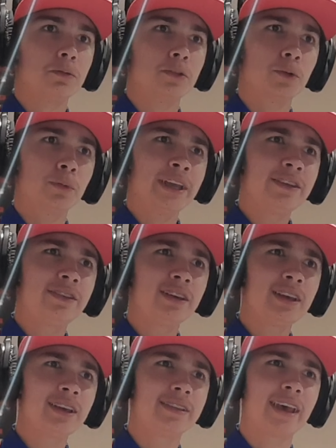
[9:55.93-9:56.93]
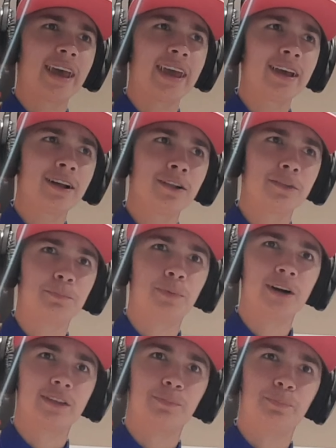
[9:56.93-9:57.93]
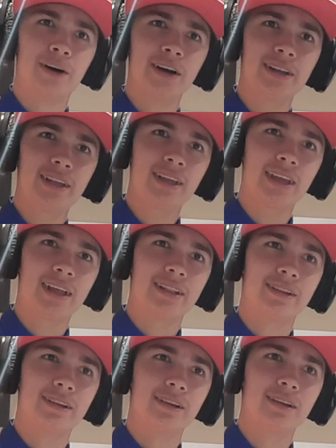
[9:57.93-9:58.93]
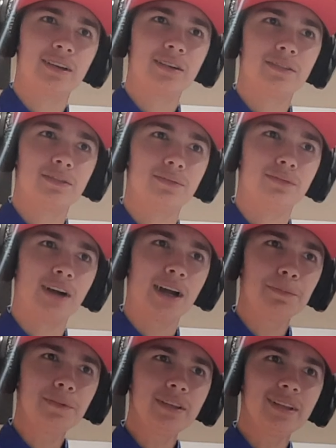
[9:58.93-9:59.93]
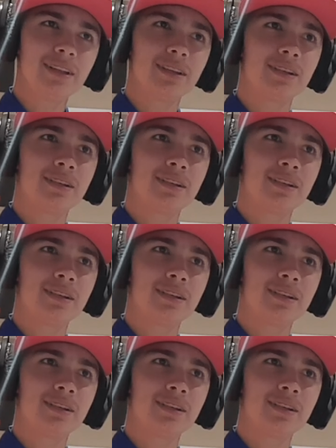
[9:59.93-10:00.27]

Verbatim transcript: Luigi, Tails, Bugs Bunny, and the rabbit?